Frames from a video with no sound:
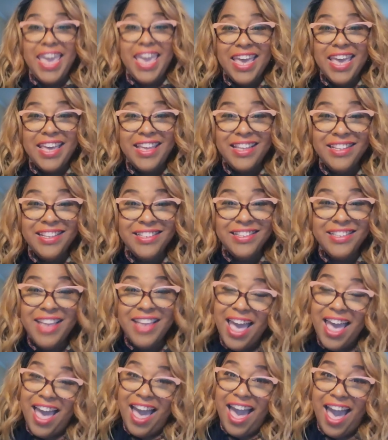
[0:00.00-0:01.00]
And
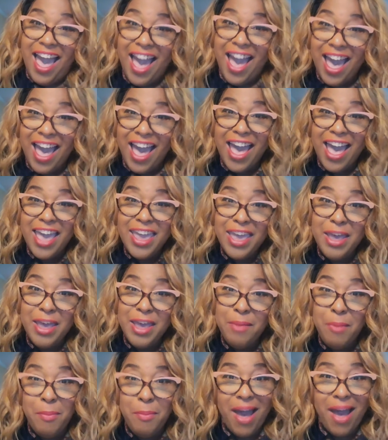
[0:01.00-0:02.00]
I
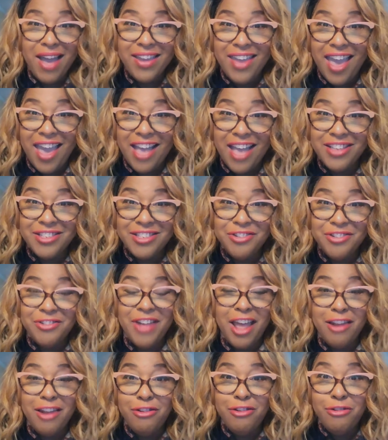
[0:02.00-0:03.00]
am a podcaster
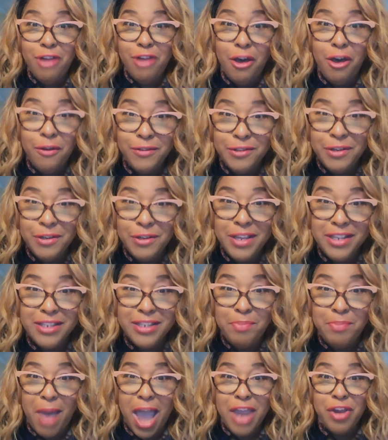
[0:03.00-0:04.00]
and I love to
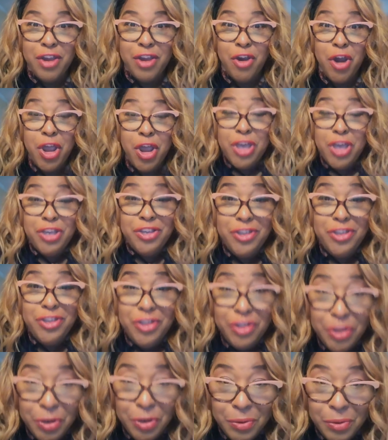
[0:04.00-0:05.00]
inspire
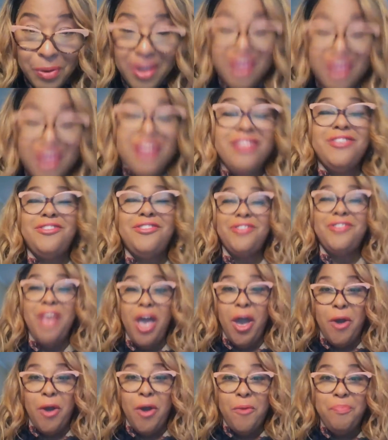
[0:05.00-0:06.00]
you.
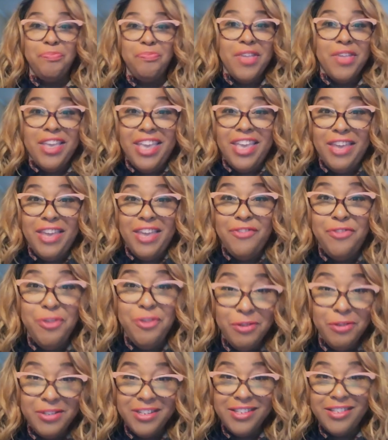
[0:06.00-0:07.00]
So, if
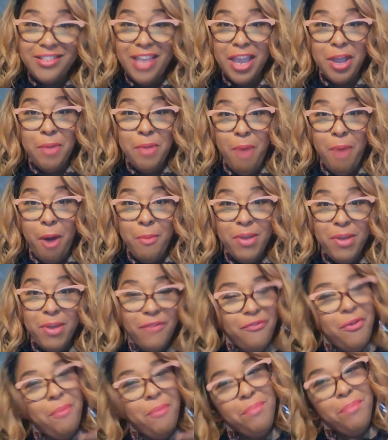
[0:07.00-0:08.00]
you just take a moment
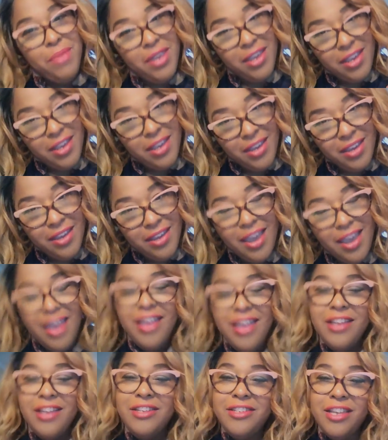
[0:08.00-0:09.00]
for me
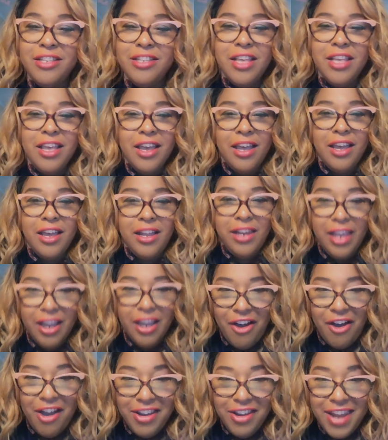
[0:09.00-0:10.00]
and just click
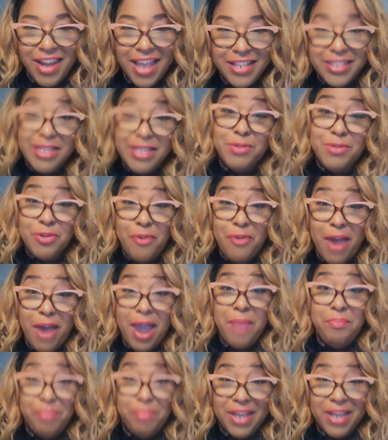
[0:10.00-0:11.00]
on that
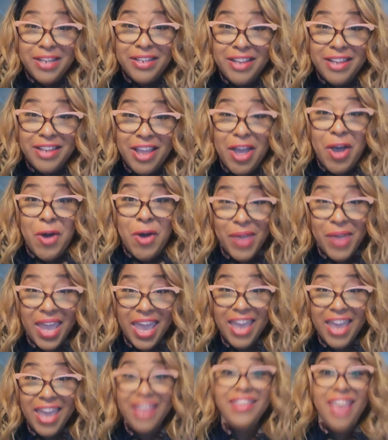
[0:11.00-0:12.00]
subscribe button,
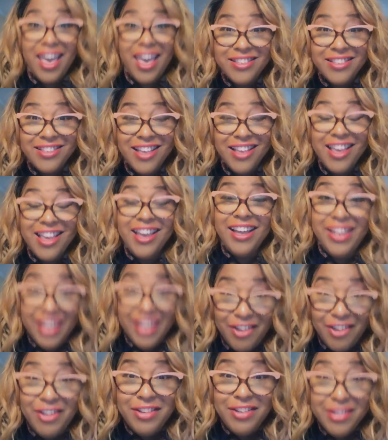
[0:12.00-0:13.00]
okay? Yes,
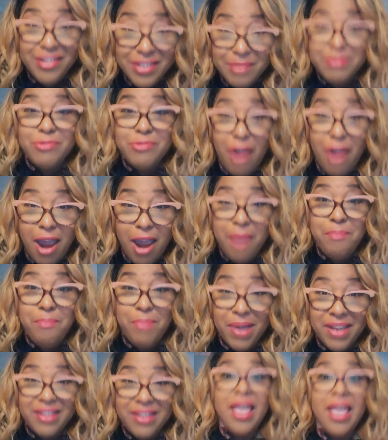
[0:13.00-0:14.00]
click on the subscribe
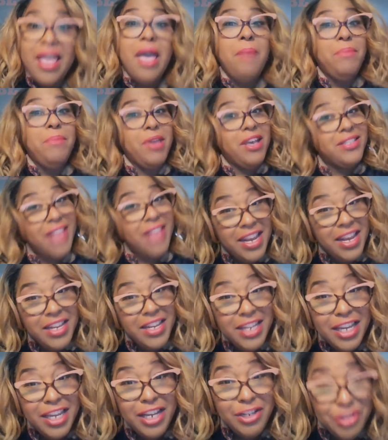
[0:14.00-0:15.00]
button because I
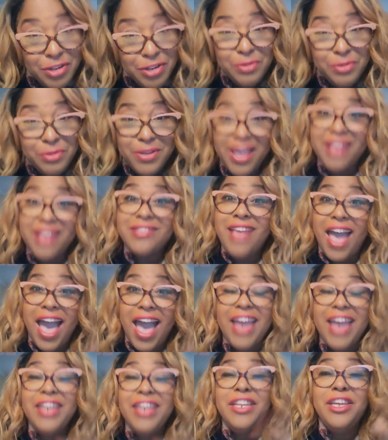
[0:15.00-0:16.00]
need you. Yes,
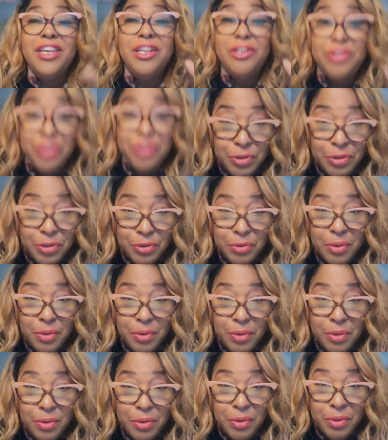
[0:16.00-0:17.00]
I need you
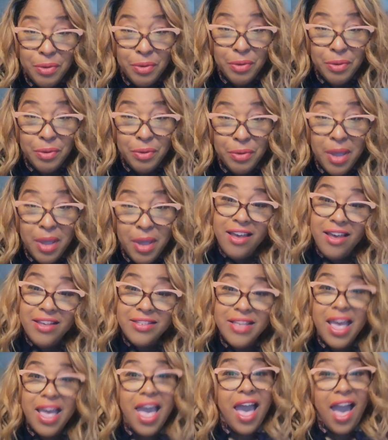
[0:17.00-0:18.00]
because
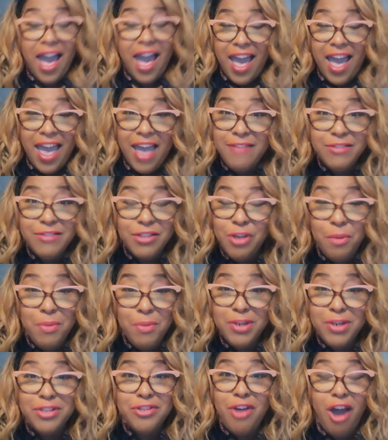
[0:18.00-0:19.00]
I have so
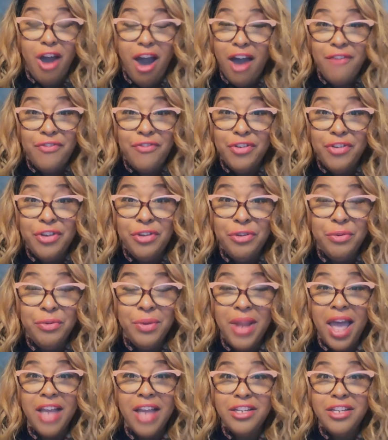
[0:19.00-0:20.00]
much to offer you
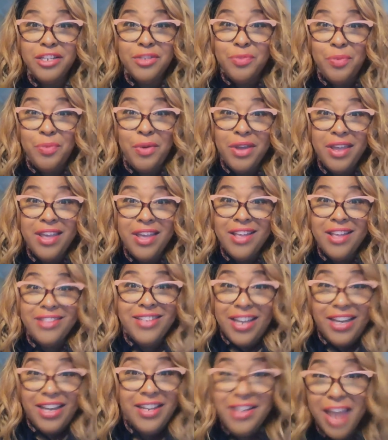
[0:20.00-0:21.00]
and I just want to
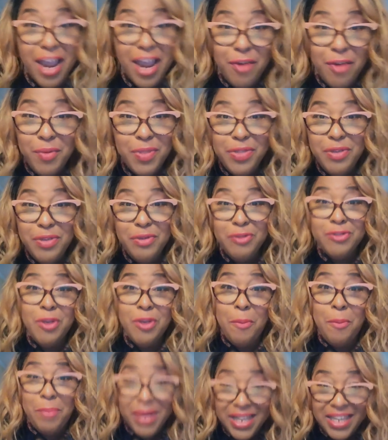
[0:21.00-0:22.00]
connect with you.
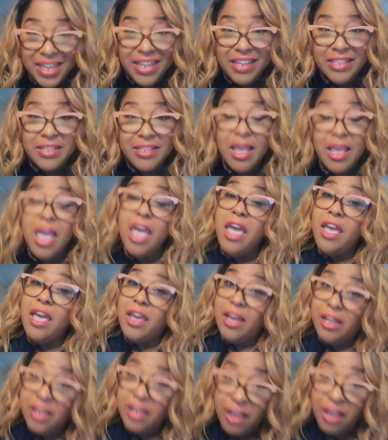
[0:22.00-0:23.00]
So please
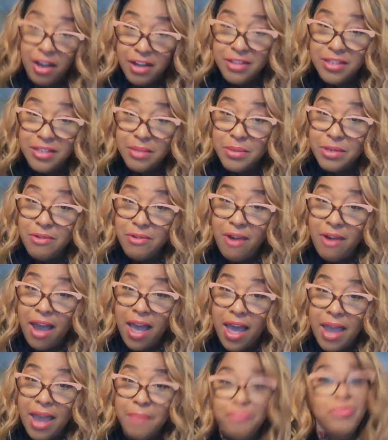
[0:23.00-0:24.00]
click on
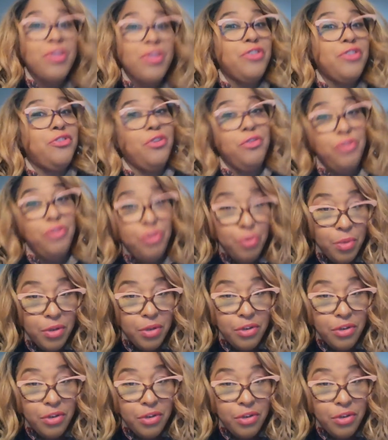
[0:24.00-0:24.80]
subscribe so you will